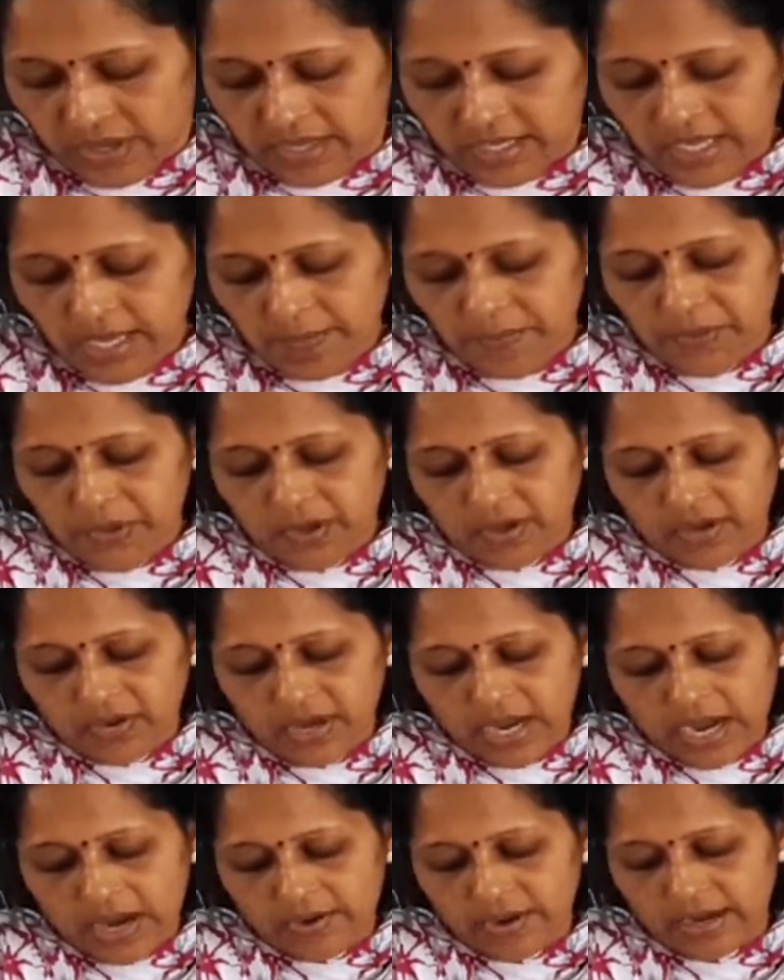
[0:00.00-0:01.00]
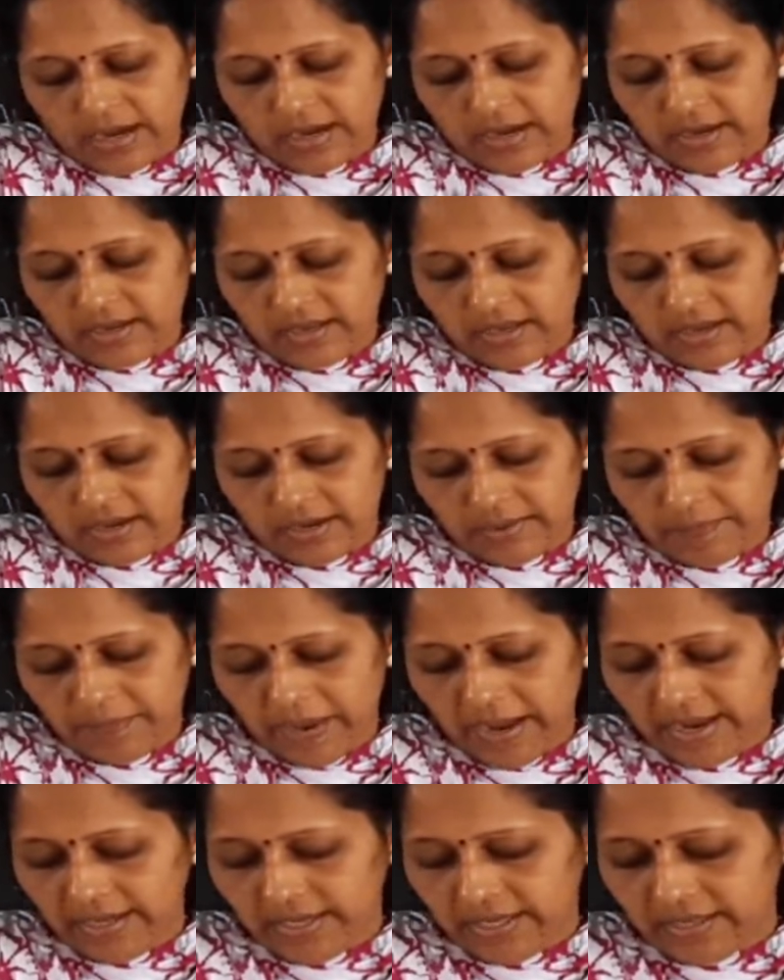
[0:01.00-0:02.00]
If you have a
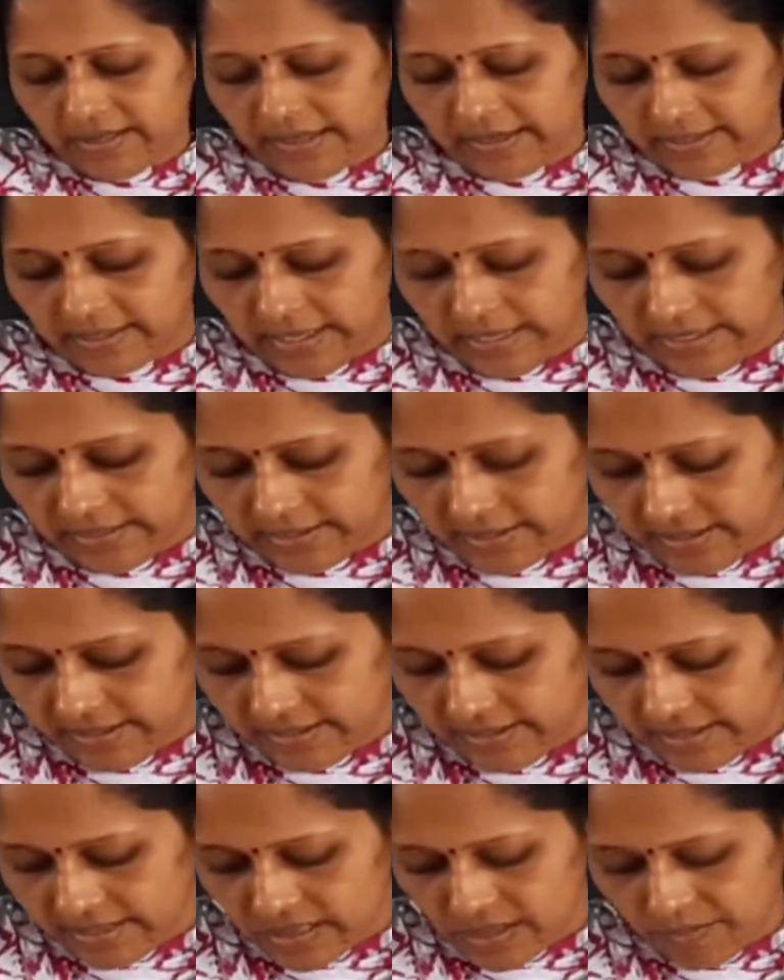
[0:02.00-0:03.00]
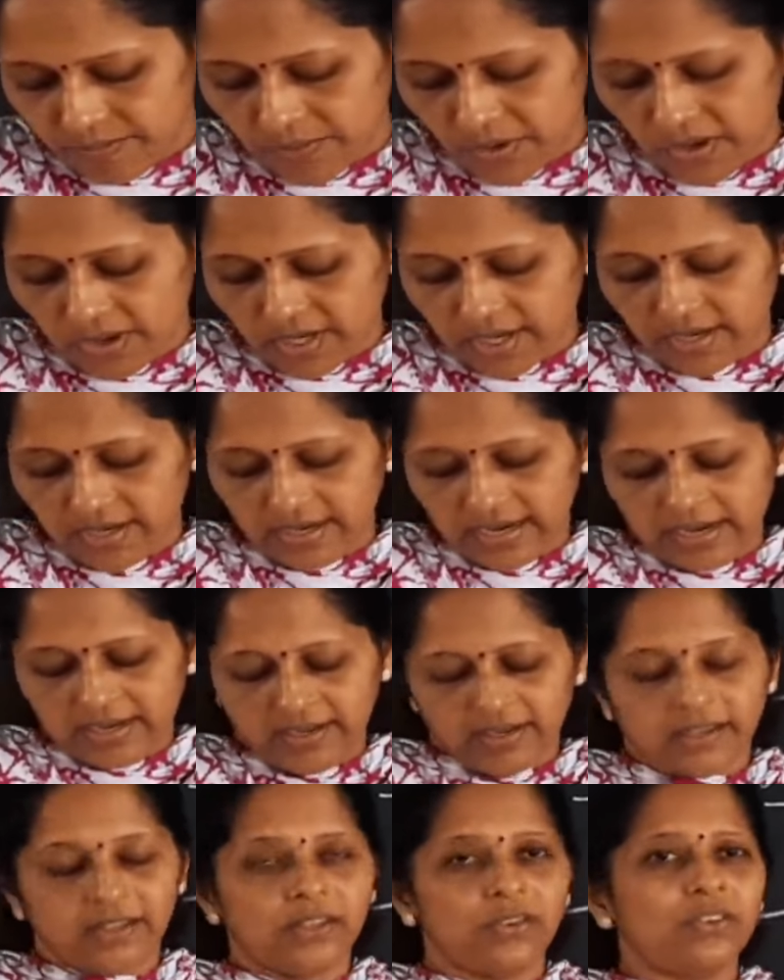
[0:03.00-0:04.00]
pairing circuit is broken,
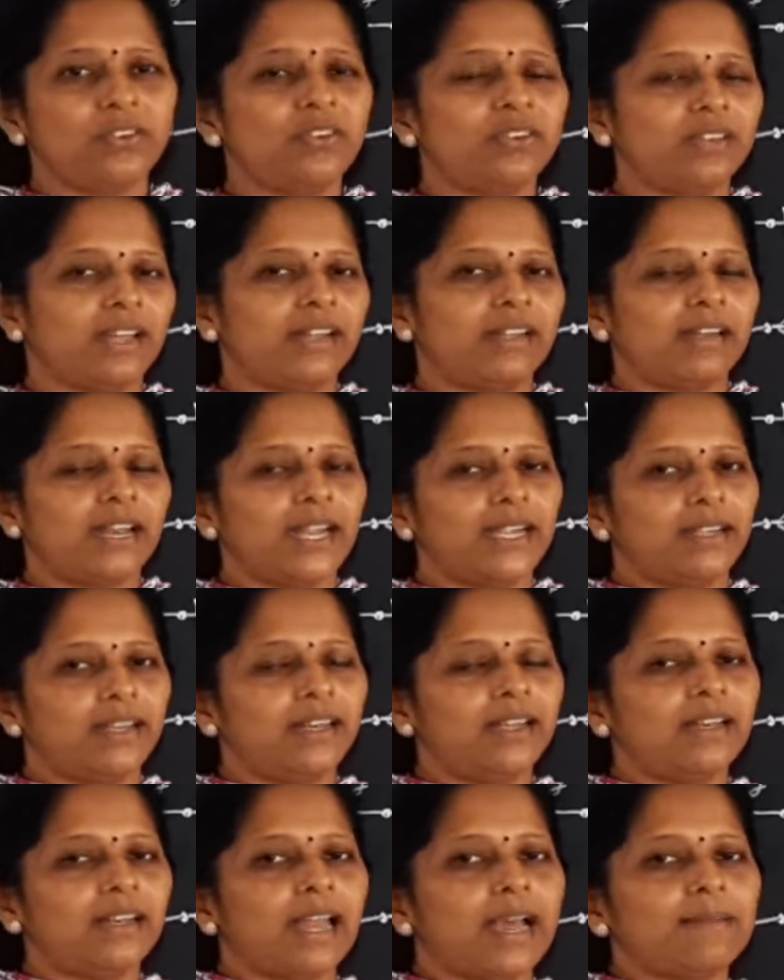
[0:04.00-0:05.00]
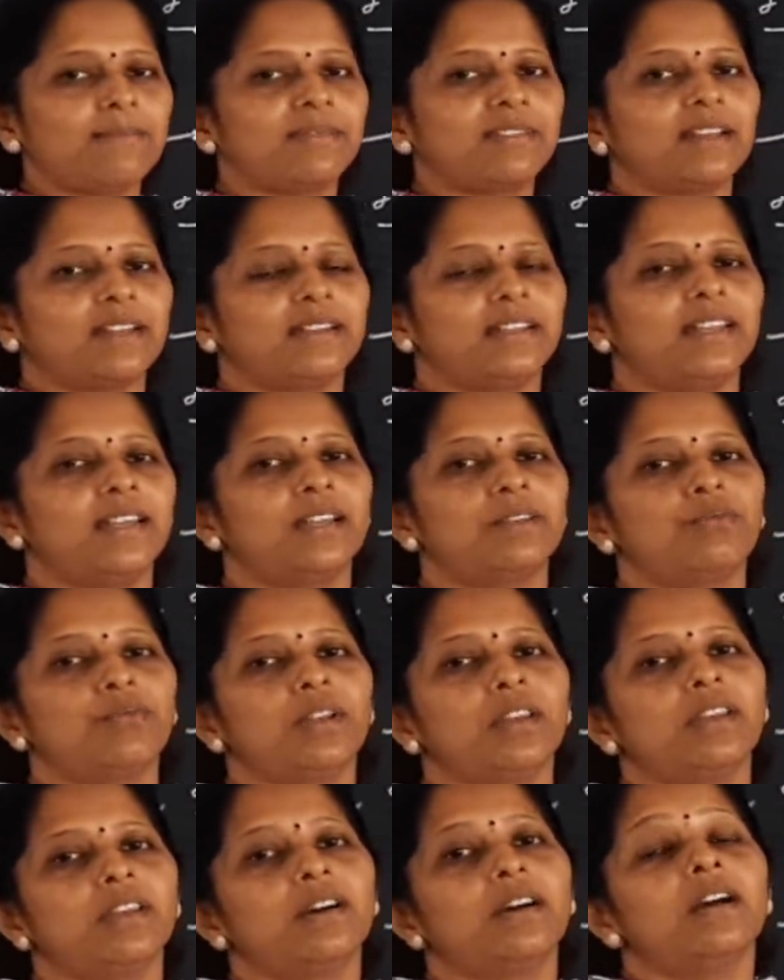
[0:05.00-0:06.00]
and you know that lightning lamps are there
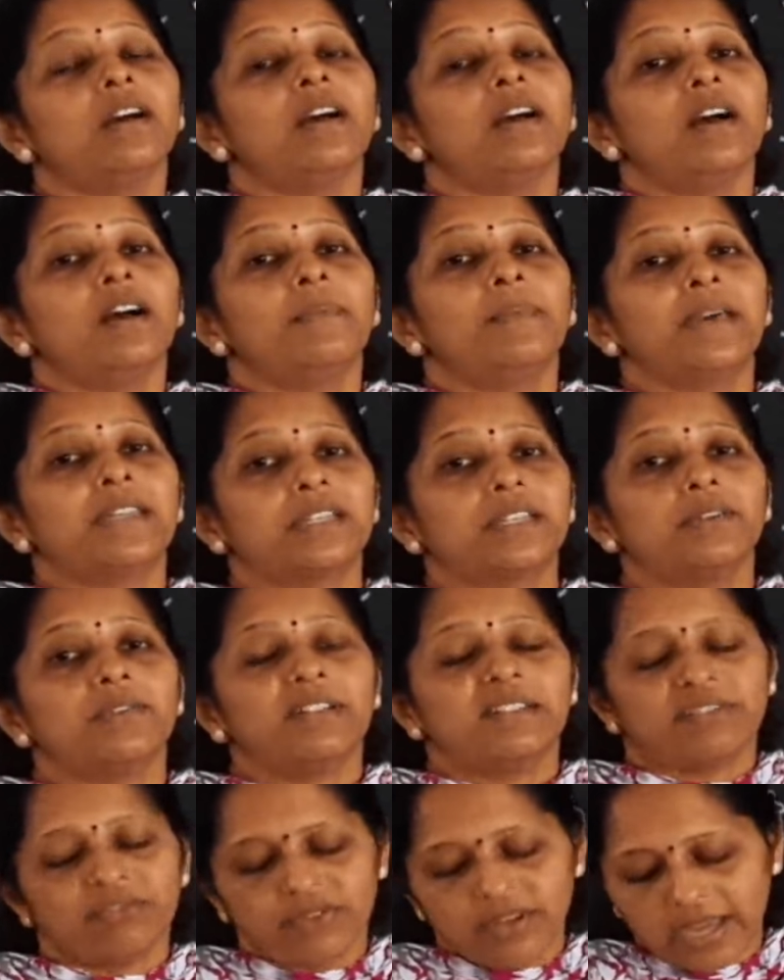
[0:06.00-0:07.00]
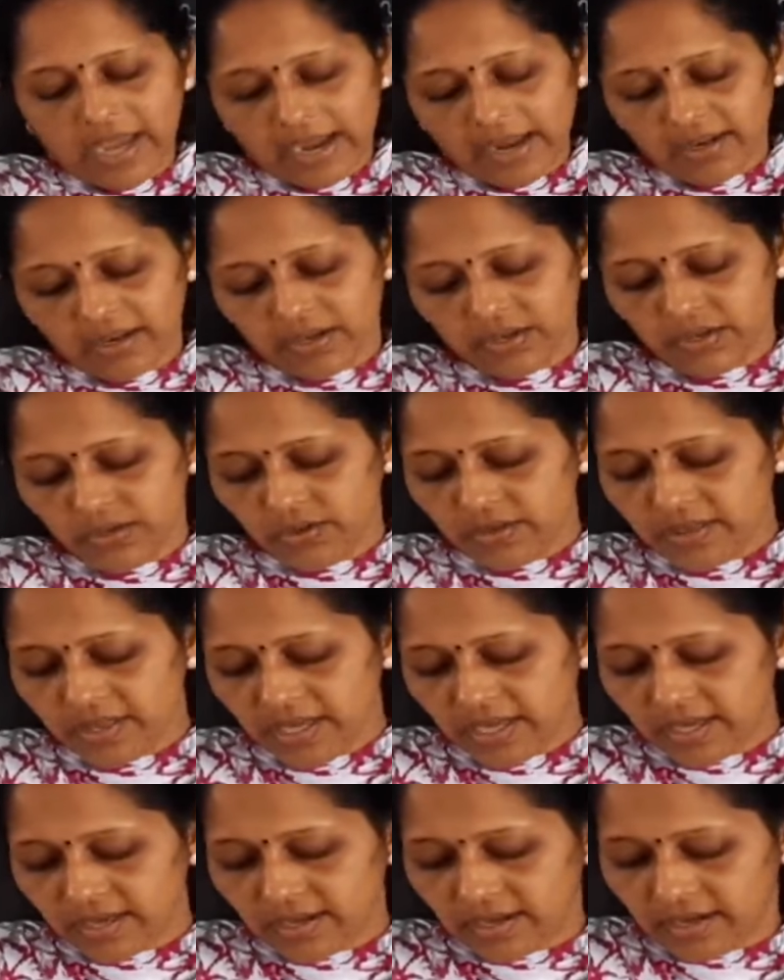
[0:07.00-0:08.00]
in festivals we are
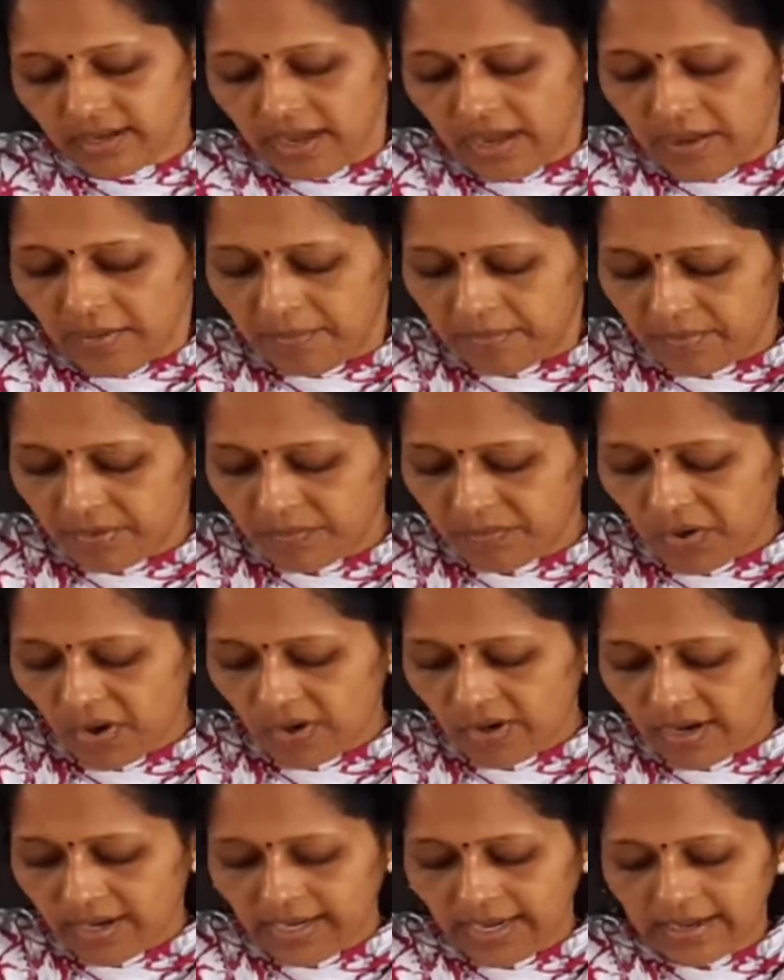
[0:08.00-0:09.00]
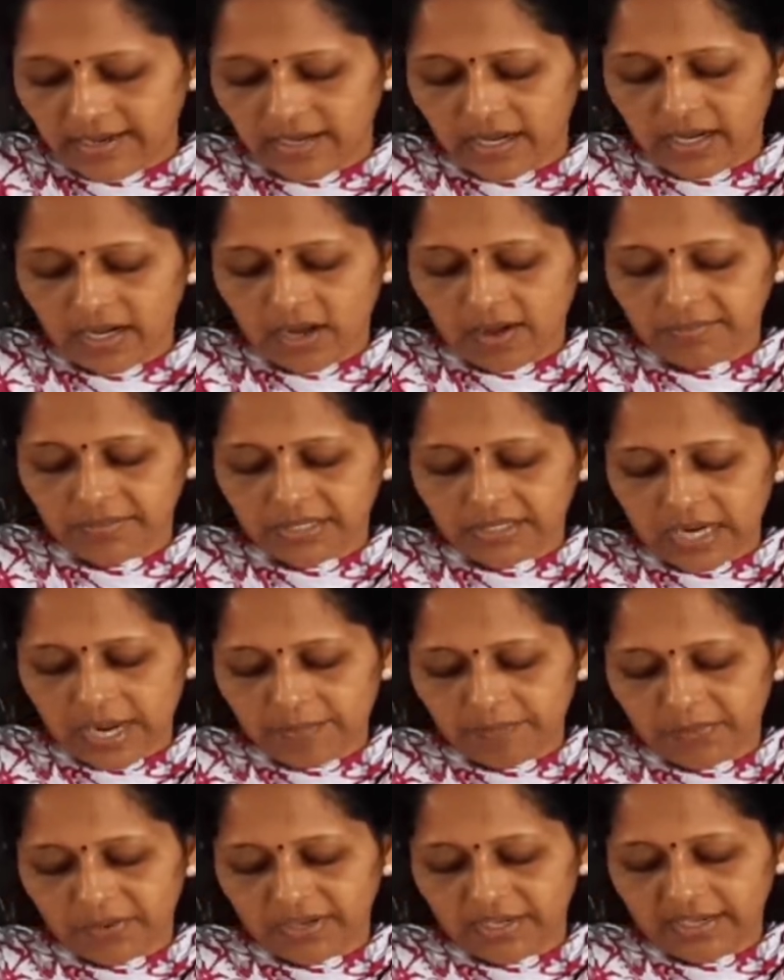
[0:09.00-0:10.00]
using, broken and none of the
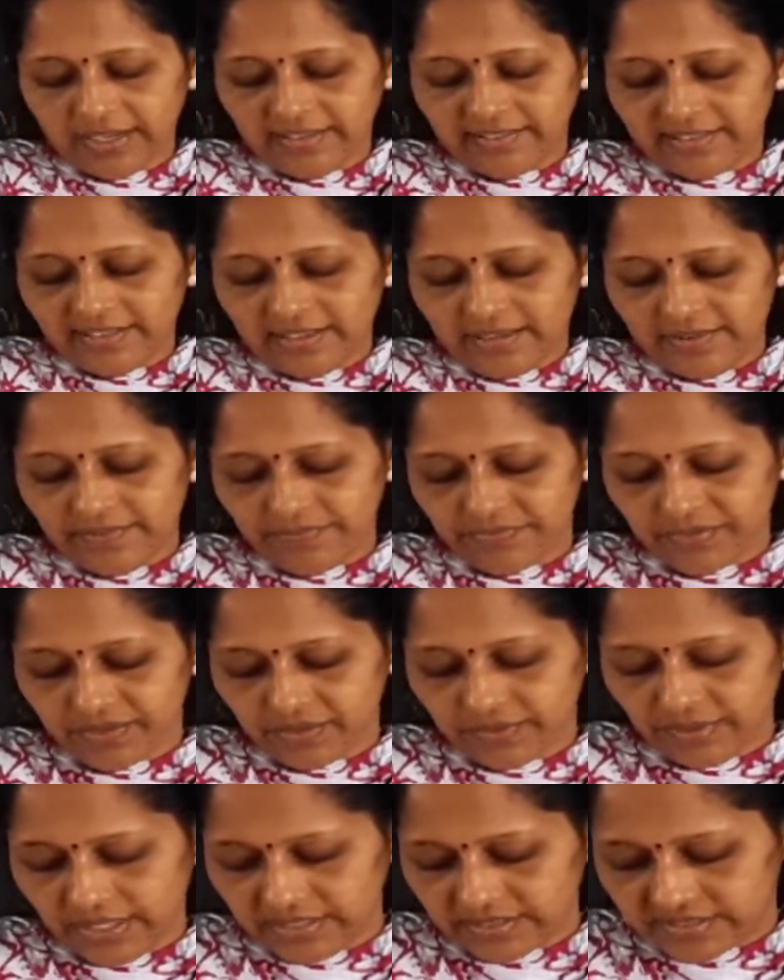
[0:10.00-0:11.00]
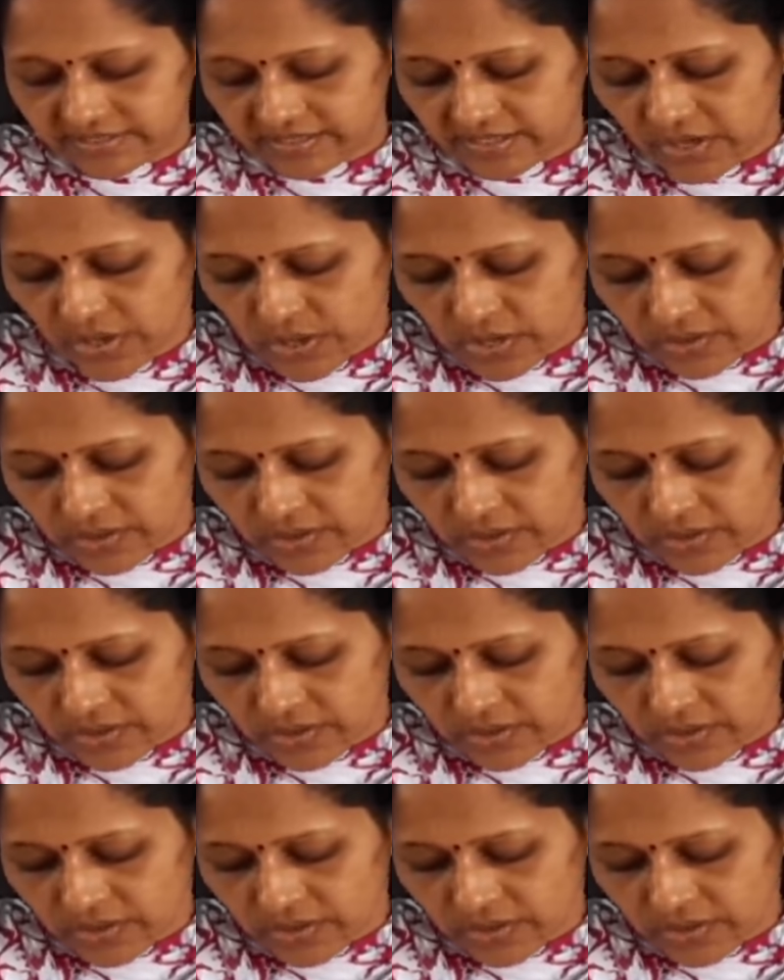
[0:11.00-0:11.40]
components works.